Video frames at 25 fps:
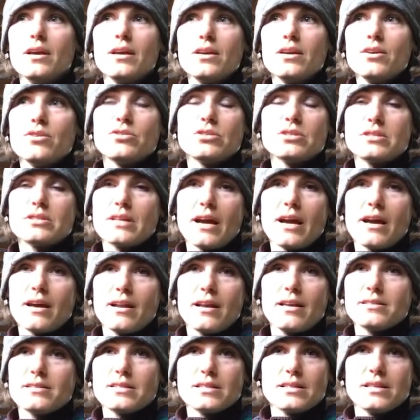You just
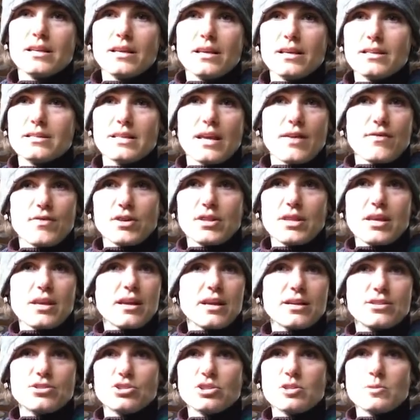got, it's everything
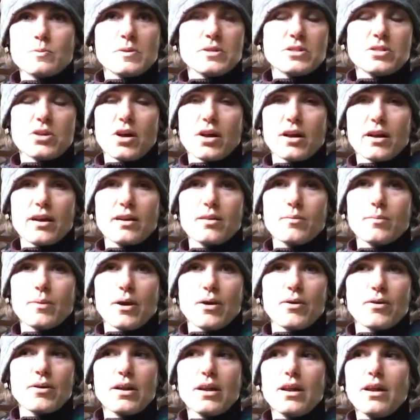I've just been talking
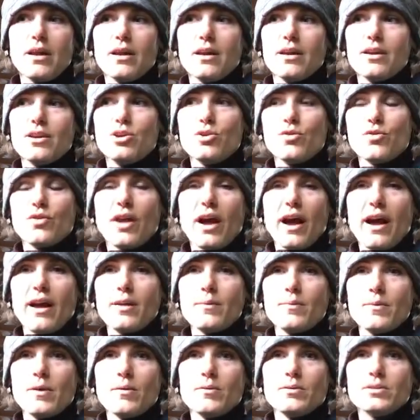about. You've got
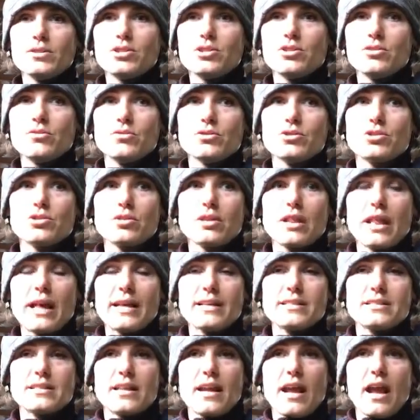to be able to use your
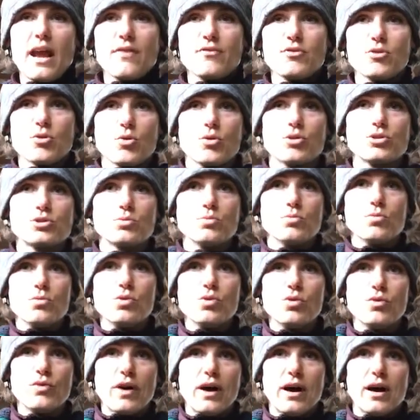legs and have your horse
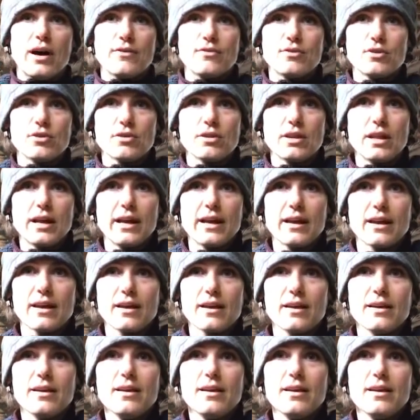move off your leg.